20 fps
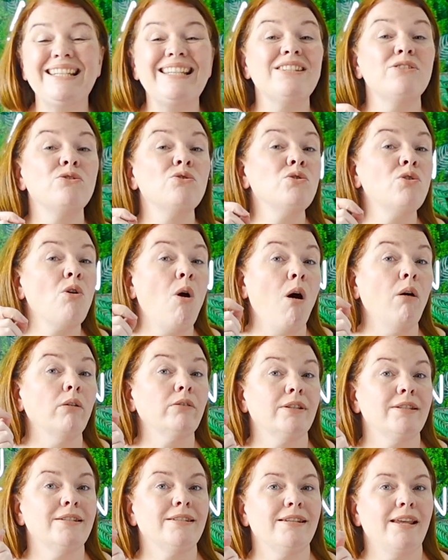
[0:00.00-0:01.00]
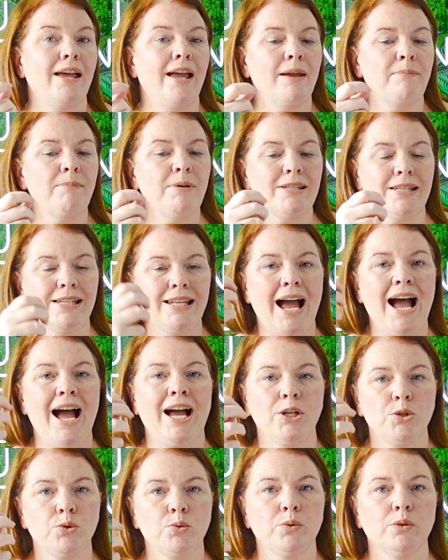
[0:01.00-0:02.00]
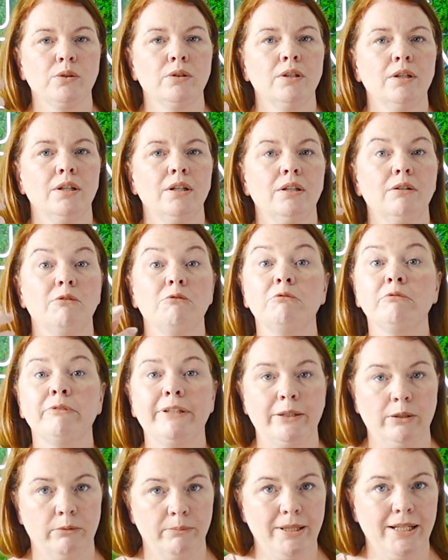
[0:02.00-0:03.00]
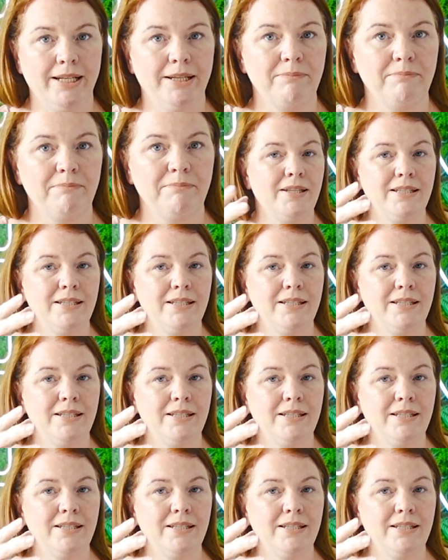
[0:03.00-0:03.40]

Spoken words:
is not the same as an actual real minute.